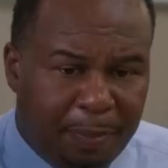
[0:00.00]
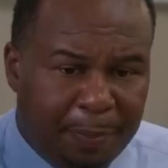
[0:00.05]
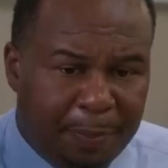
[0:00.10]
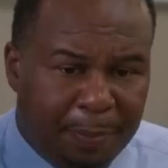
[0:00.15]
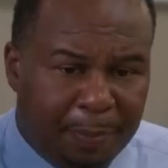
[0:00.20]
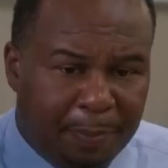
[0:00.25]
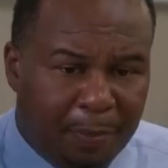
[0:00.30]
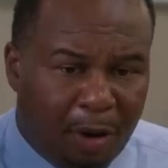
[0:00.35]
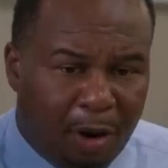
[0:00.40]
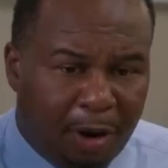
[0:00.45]

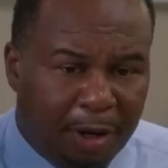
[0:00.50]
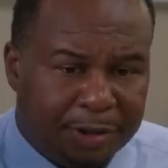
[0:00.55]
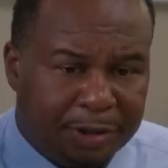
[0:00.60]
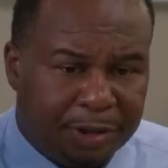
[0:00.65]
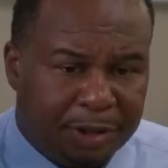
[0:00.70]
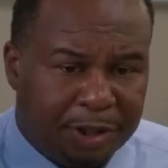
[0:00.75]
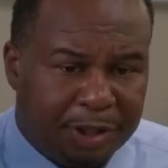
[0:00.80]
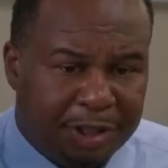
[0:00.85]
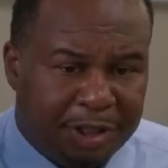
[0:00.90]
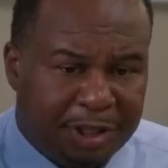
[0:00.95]
people march
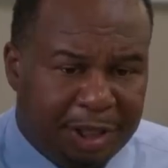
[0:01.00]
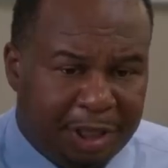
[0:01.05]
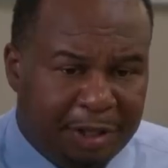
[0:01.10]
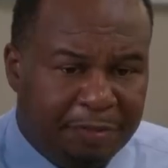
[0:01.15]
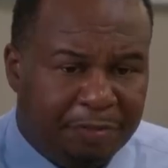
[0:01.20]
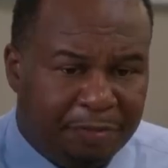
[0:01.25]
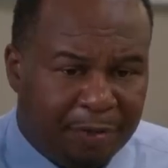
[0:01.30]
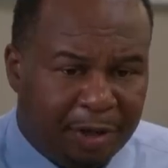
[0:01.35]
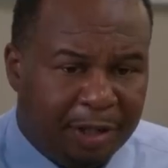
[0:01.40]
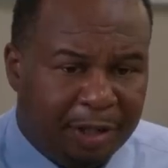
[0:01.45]
to
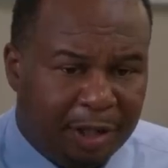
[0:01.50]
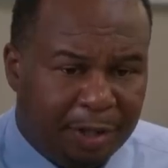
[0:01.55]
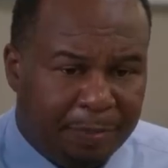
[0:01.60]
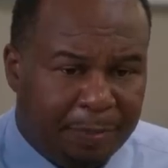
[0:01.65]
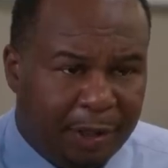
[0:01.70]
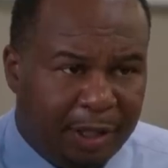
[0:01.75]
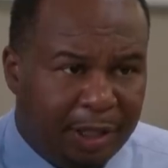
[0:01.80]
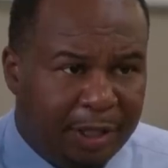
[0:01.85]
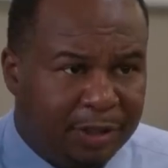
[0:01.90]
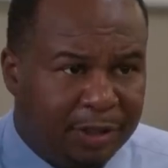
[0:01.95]
defund the
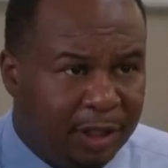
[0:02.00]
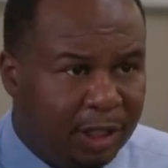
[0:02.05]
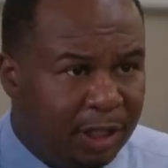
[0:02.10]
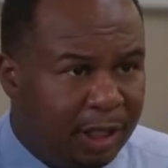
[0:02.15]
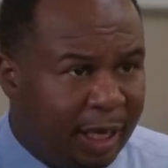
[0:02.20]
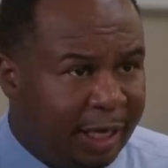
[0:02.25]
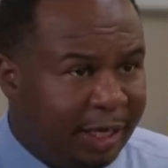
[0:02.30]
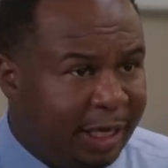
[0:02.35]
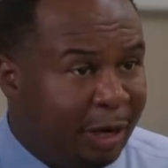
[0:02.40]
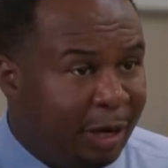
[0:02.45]
police? It looked
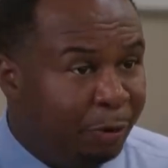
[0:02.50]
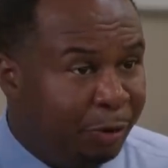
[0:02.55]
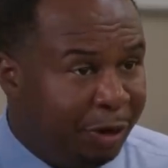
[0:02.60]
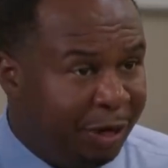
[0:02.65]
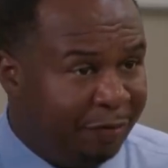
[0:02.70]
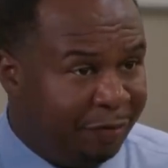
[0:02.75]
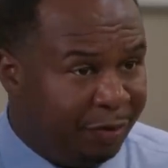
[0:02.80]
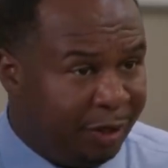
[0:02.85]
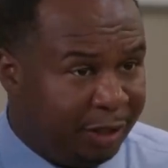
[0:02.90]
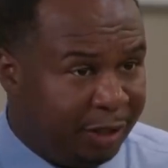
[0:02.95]
like yes, they
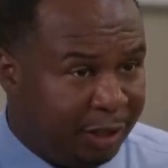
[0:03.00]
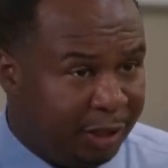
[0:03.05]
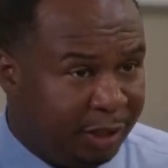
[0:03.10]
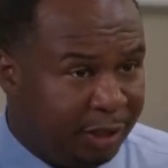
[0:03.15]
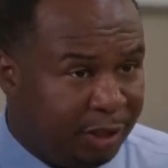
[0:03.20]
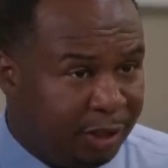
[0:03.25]
refunded